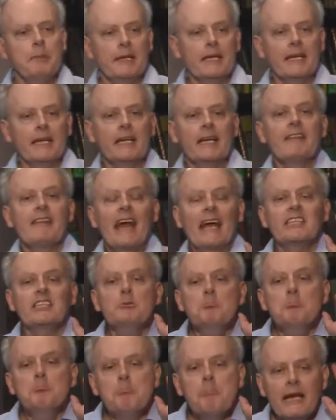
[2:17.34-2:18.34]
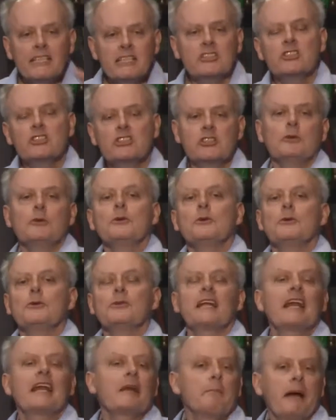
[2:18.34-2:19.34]
be that you make
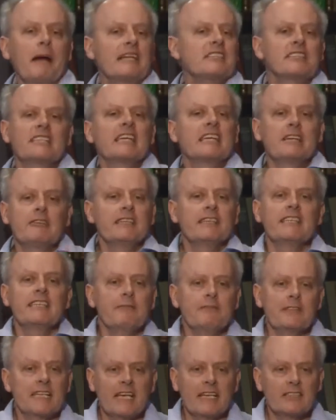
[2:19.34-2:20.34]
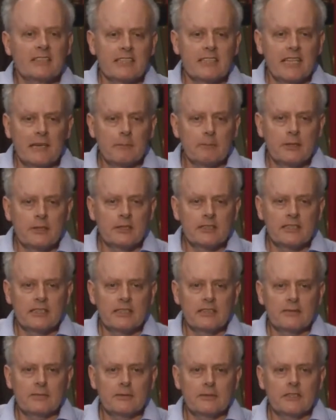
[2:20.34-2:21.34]
sure that a bacteria never gets to that person
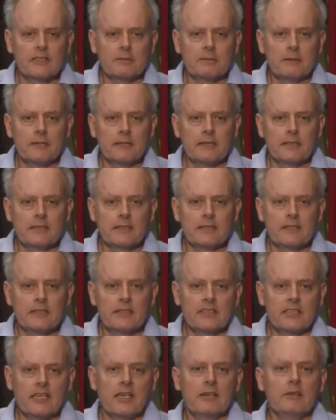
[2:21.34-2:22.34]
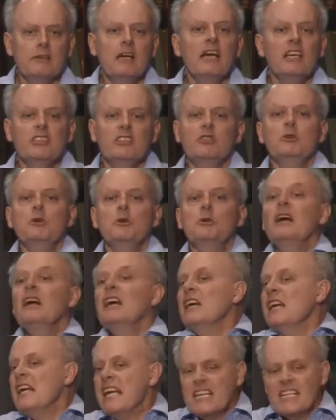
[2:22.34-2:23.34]
in the first place? So you
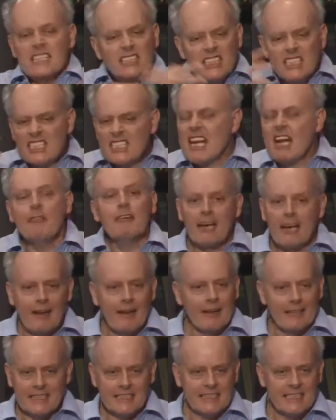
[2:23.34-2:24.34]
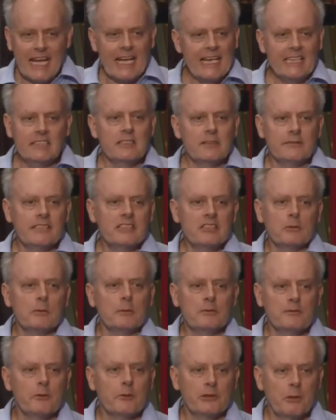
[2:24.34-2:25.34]
sterilize that
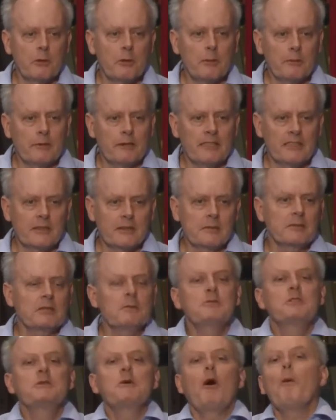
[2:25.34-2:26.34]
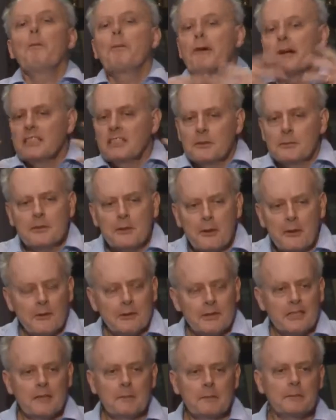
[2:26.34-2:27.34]
individual before you operate on them. You operate them
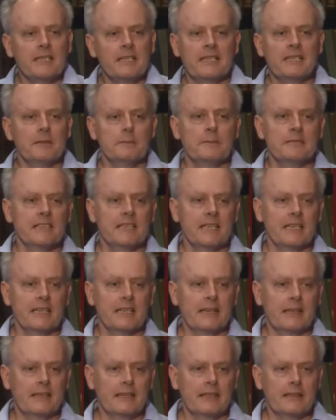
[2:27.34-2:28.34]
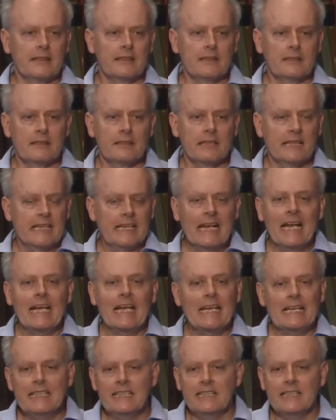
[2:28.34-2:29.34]
on in a particularly
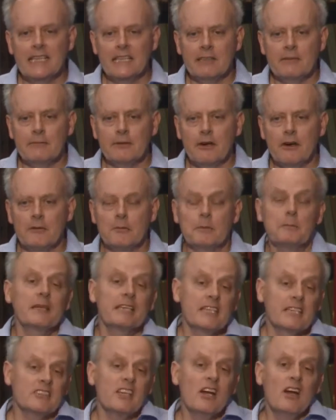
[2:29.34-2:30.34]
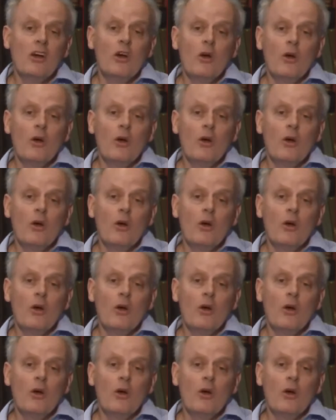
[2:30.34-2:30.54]
clean environment, because